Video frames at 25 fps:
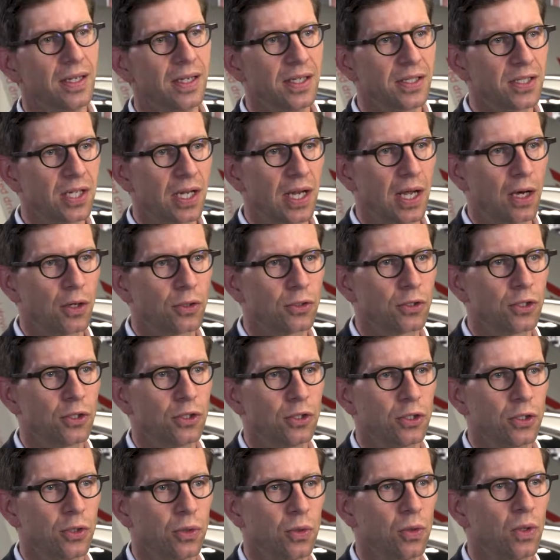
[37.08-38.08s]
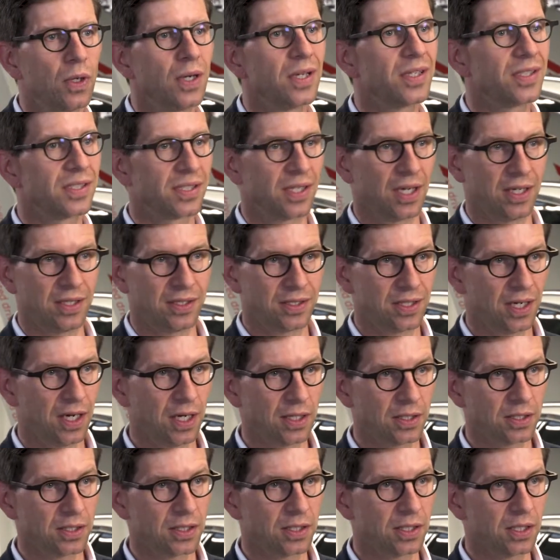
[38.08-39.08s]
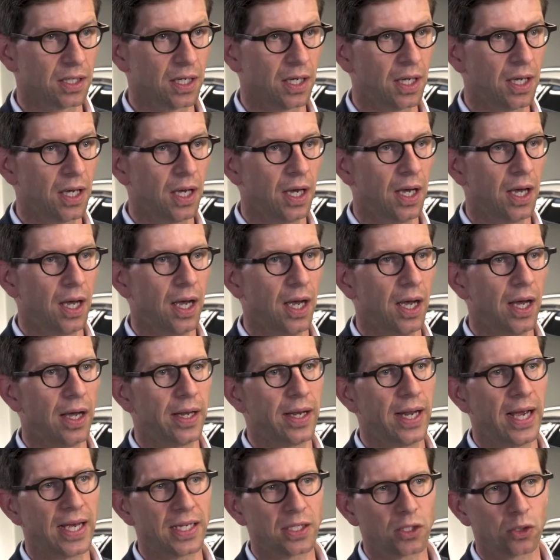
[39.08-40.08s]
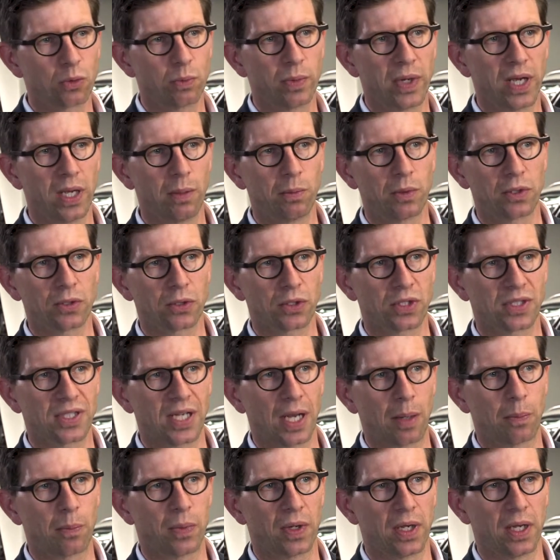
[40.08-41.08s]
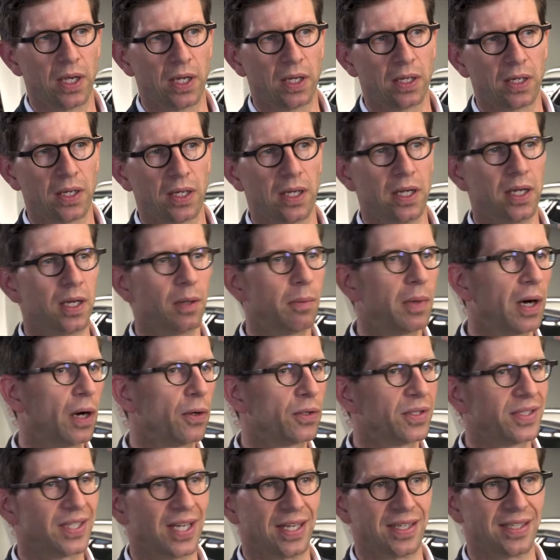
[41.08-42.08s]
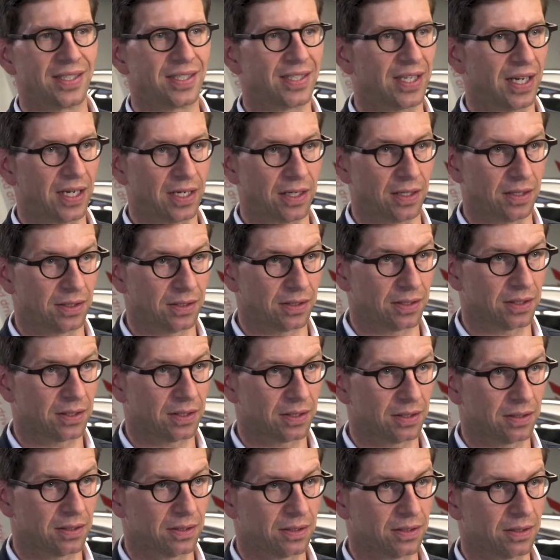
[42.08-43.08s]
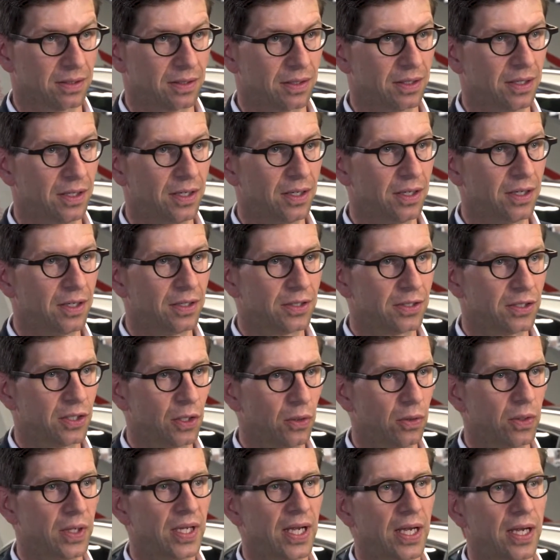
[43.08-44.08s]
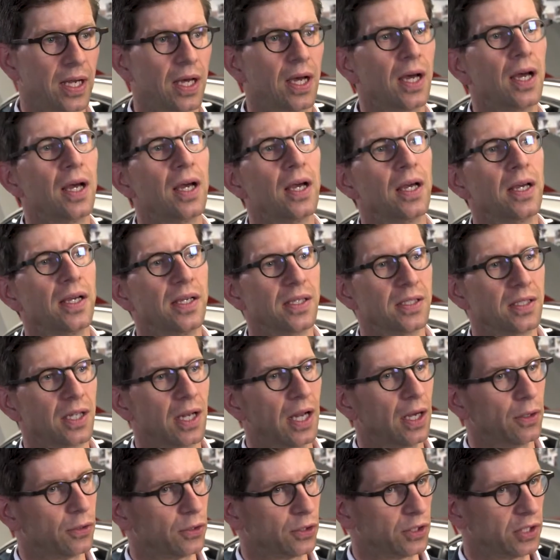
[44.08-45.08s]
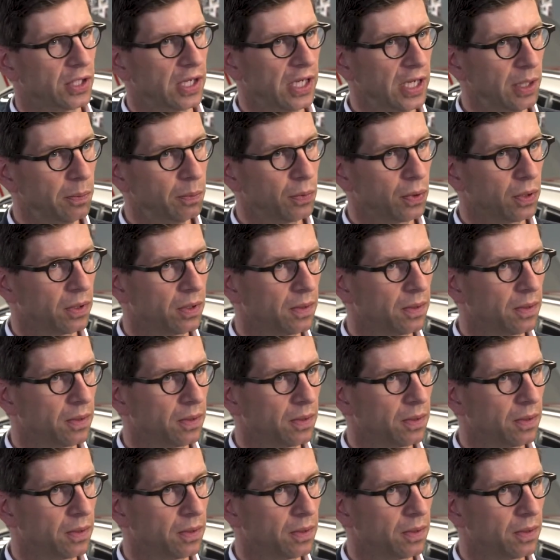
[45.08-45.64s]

is allowed to do side tasks and has to be able to step in in about 10 seconds. So he isn't allowed to sleep,